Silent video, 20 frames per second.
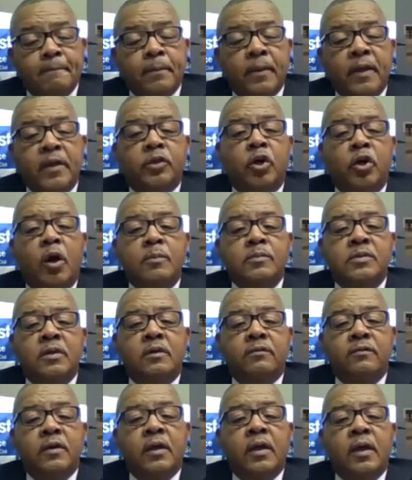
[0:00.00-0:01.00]
in terms of
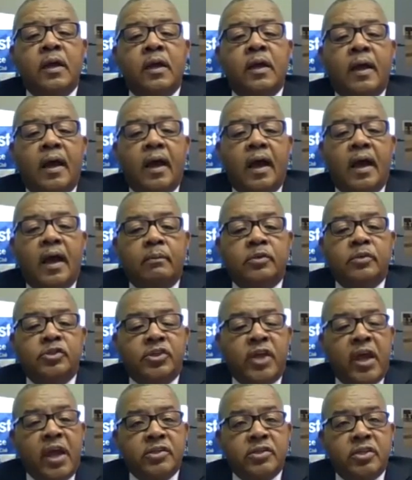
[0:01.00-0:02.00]

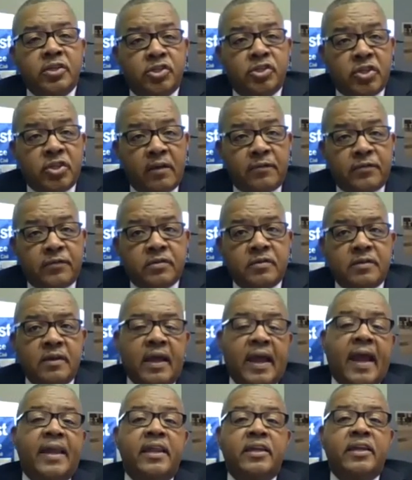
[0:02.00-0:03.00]
changing shifts,
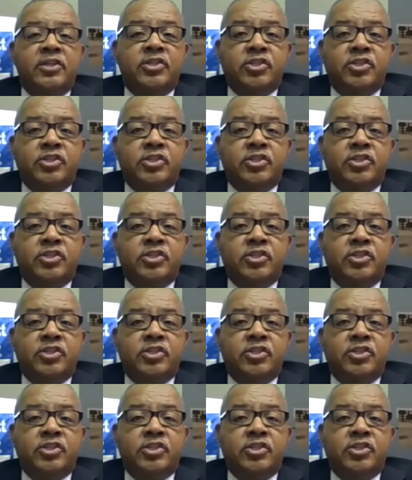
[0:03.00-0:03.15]
adding